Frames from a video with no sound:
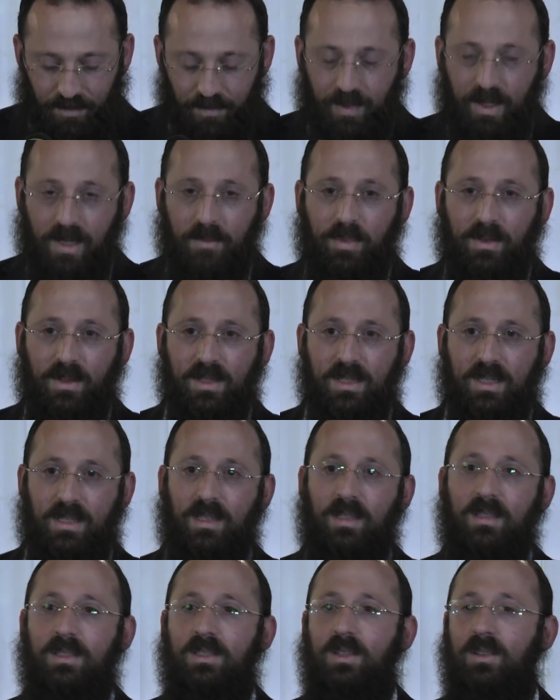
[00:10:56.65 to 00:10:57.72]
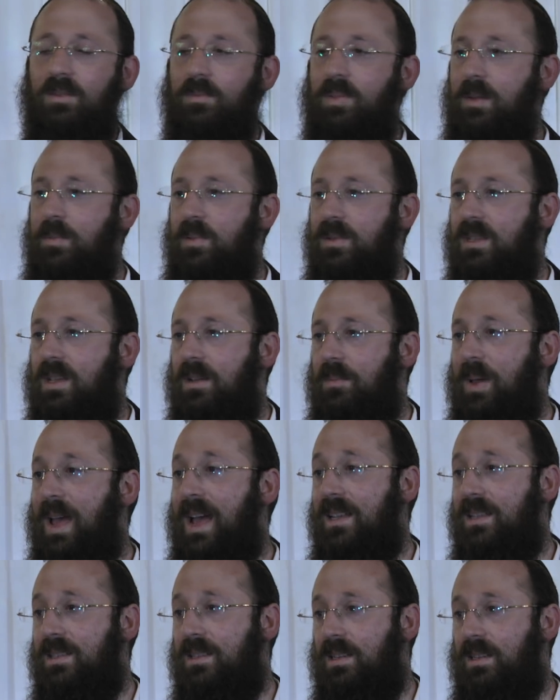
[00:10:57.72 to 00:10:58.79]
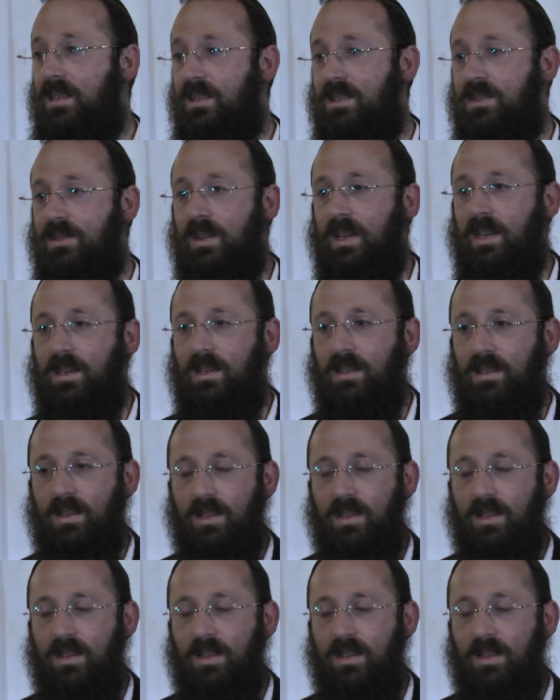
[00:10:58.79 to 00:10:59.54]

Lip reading: certain people's capacity to drink.